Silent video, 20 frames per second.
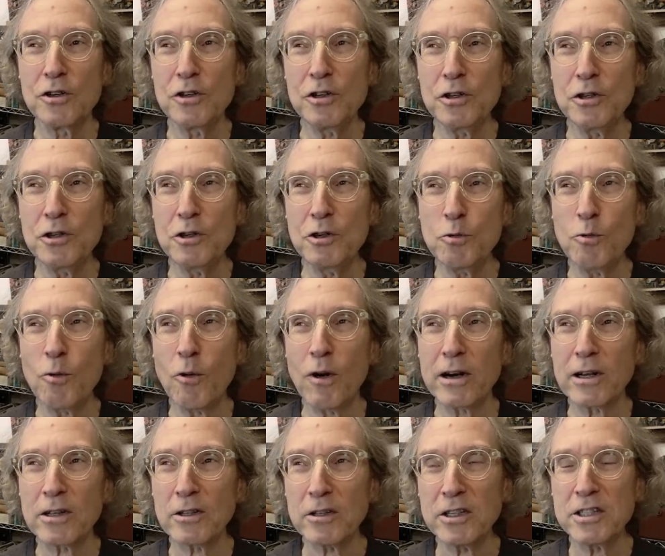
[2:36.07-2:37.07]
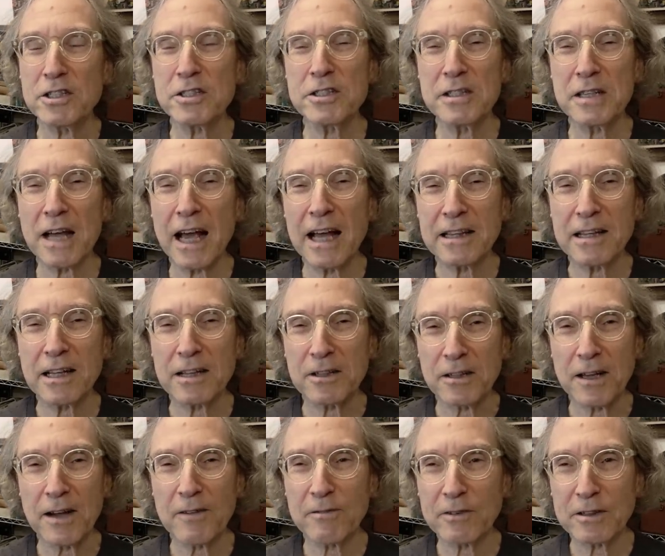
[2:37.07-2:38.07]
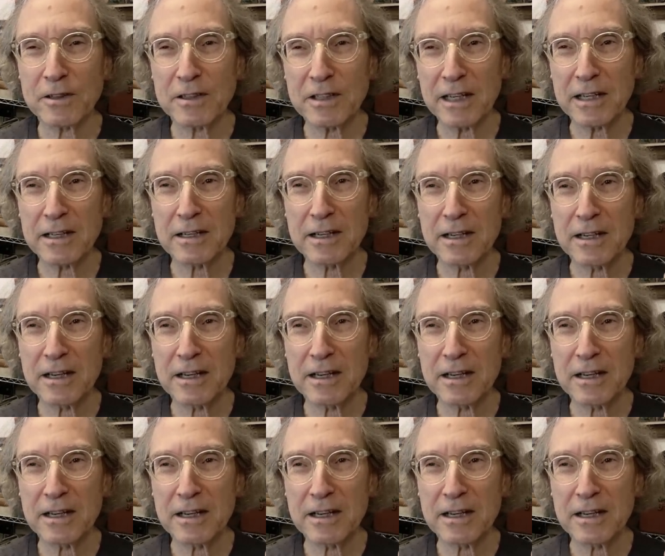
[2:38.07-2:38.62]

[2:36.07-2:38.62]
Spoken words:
you want to listen at the level that